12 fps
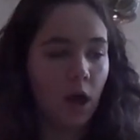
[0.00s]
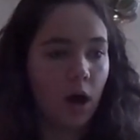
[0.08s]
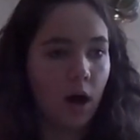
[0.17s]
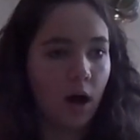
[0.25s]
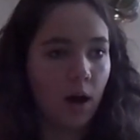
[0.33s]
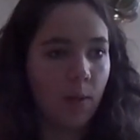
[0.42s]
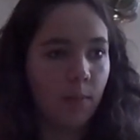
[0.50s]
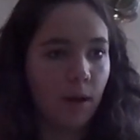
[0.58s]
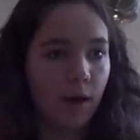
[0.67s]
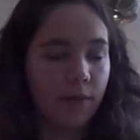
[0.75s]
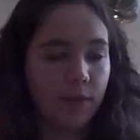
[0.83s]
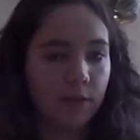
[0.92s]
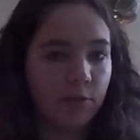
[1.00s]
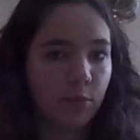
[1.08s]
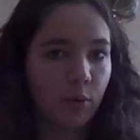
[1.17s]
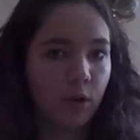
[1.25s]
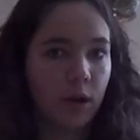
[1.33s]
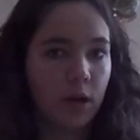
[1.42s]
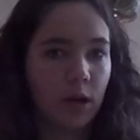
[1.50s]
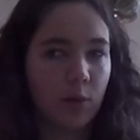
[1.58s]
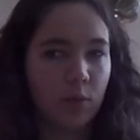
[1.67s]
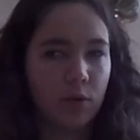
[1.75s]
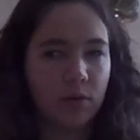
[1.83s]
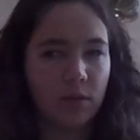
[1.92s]
Um, at this point,
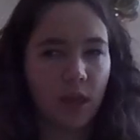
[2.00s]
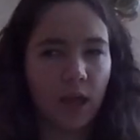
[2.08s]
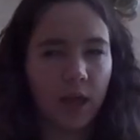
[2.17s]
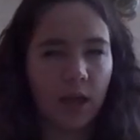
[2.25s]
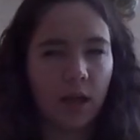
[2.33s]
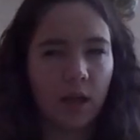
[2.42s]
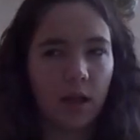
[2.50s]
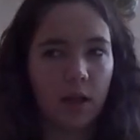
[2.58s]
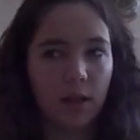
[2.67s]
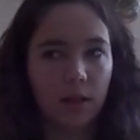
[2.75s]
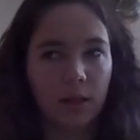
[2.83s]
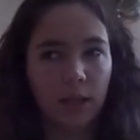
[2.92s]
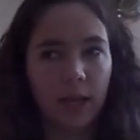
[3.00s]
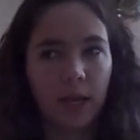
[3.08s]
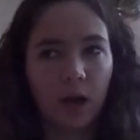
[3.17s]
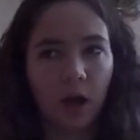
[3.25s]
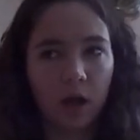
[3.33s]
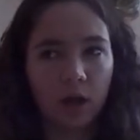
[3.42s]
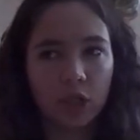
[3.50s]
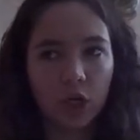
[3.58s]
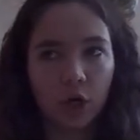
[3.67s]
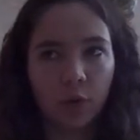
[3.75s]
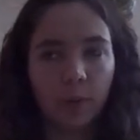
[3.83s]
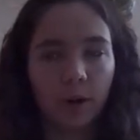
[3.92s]
it was like late
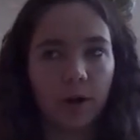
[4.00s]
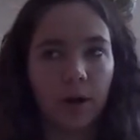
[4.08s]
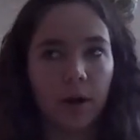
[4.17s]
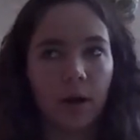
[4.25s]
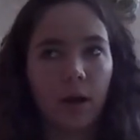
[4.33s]
October.